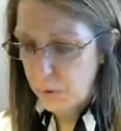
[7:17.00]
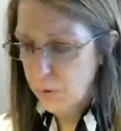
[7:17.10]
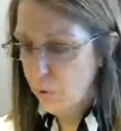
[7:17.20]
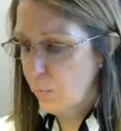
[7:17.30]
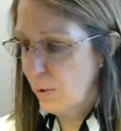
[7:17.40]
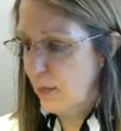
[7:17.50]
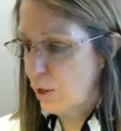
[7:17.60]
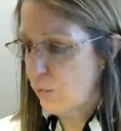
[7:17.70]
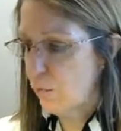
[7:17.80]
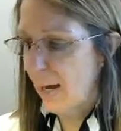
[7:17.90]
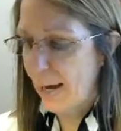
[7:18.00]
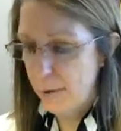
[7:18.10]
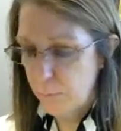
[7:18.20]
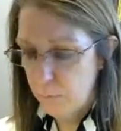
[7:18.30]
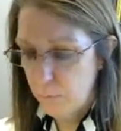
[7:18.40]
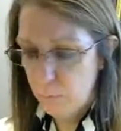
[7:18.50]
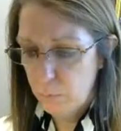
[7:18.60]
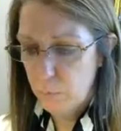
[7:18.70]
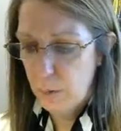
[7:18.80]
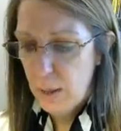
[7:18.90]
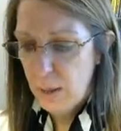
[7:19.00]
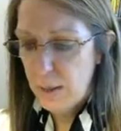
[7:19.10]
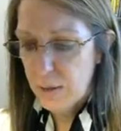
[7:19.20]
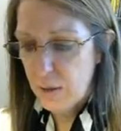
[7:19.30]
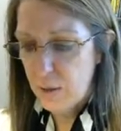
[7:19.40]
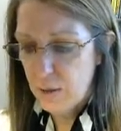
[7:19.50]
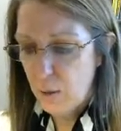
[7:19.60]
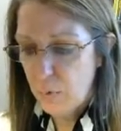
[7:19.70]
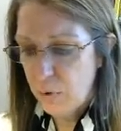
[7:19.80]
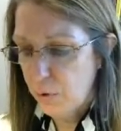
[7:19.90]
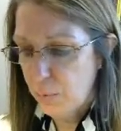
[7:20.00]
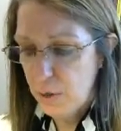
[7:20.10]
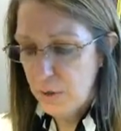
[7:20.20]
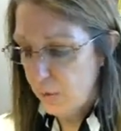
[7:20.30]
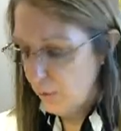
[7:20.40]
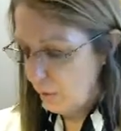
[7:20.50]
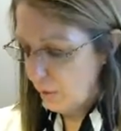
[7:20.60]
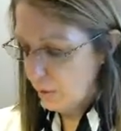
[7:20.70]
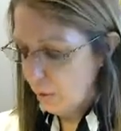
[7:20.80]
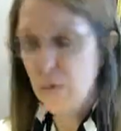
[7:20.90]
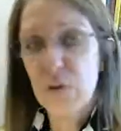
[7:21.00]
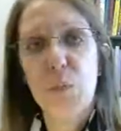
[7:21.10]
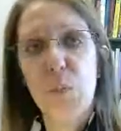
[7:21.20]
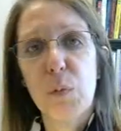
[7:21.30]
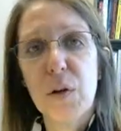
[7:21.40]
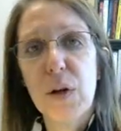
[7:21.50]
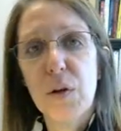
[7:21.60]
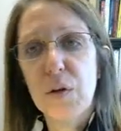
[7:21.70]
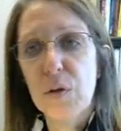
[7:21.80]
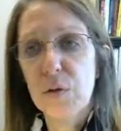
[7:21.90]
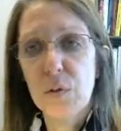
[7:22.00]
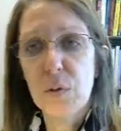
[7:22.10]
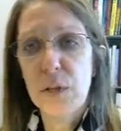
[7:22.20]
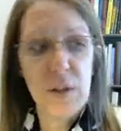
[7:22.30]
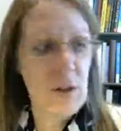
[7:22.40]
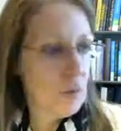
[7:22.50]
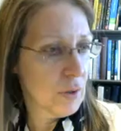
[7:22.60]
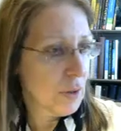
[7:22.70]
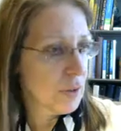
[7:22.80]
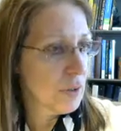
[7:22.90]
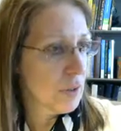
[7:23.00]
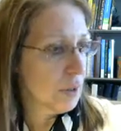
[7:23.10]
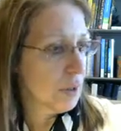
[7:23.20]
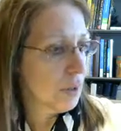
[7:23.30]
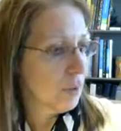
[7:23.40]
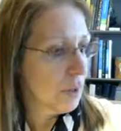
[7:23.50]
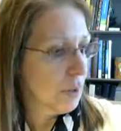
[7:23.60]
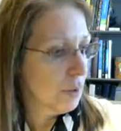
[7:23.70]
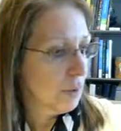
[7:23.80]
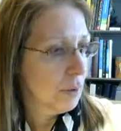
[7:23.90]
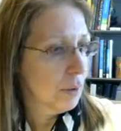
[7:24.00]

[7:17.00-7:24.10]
let's go to page 5. It starts out with the $3,000, so it goes from $3,000 to the $11,000 area.